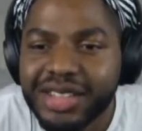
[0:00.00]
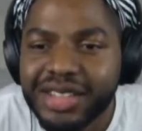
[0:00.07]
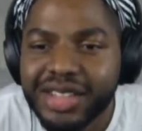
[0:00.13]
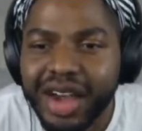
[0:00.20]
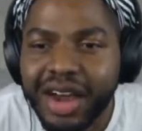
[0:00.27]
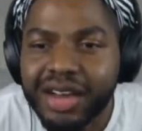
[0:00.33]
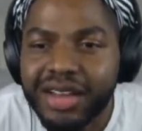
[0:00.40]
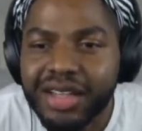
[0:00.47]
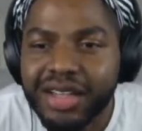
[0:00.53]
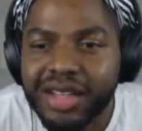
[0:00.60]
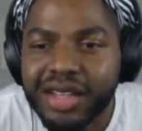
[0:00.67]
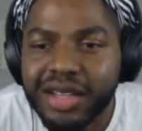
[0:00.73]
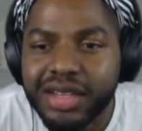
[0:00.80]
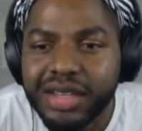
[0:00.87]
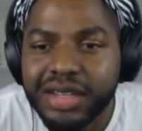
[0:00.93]

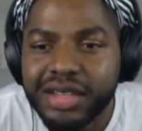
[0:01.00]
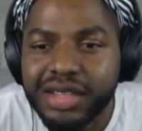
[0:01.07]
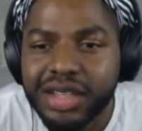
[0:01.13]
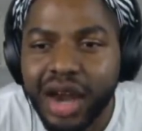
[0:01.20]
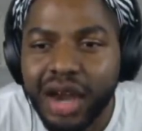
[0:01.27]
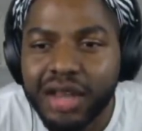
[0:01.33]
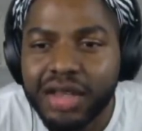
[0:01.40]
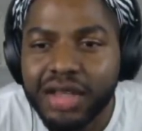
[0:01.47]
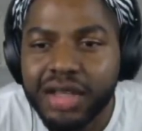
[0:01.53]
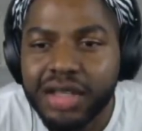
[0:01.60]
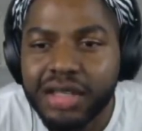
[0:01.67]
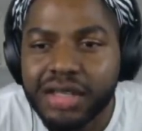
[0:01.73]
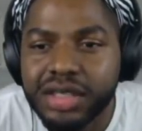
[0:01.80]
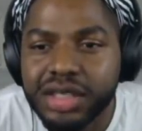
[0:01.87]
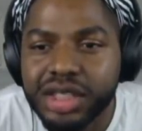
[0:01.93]

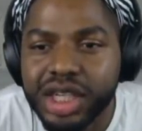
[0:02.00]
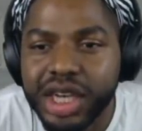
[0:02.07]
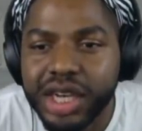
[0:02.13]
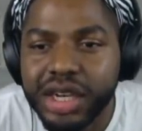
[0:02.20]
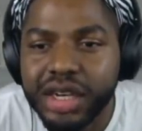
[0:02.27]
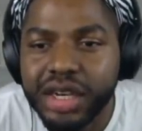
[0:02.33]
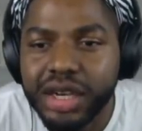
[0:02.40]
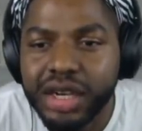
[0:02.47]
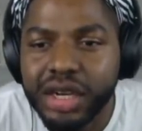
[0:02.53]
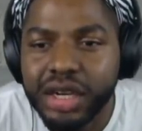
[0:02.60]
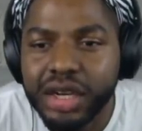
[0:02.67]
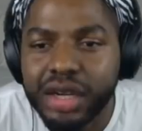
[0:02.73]
Charlie Cheer?